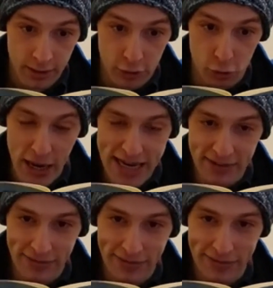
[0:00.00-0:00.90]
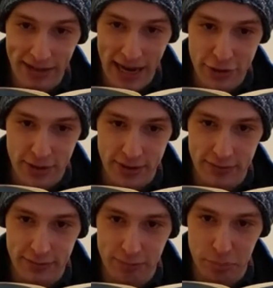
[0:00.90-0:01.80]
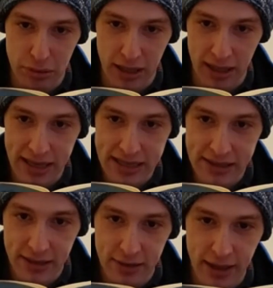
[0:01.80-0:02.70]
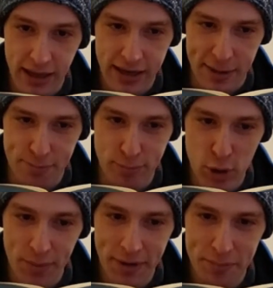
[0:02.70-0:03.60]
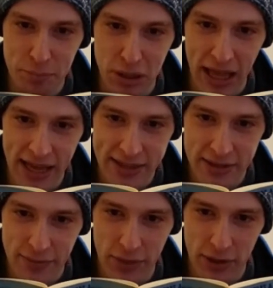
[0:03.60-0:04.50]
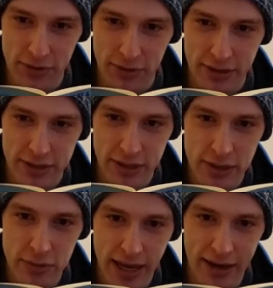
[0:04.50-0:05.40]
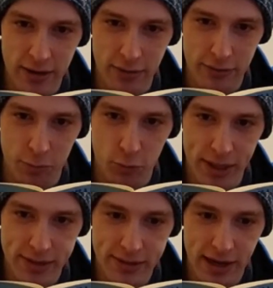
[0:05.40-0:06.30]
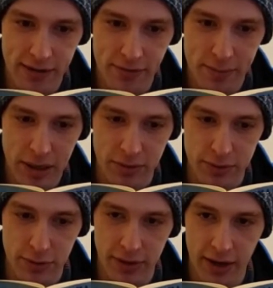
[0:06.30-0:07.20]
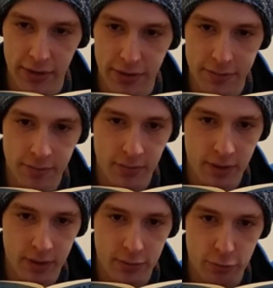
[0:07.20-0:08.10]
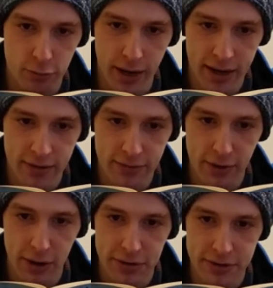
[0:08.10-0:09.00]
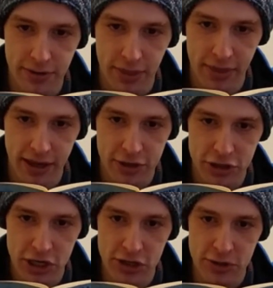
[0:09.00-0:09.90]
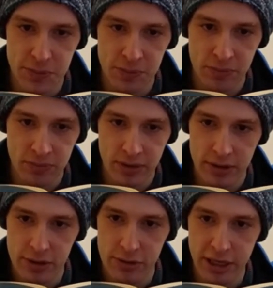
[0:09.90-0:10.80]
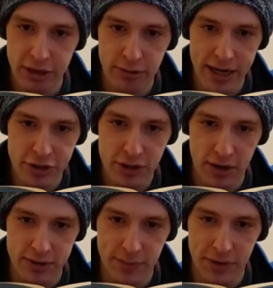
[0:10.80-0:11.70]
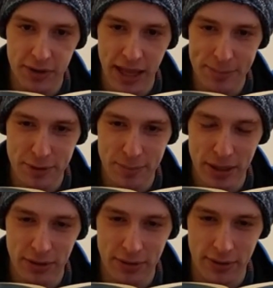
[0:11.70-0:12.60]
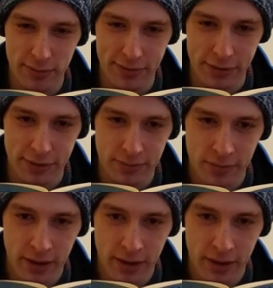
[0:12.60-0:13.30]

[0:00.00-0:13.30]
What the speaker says: Great flashes of blinding light and booming blasts of thunder continue to echo from one side of the mountain to the other. Rain falls in thick sheets. You see great chunks of the collapsed pillar in the river.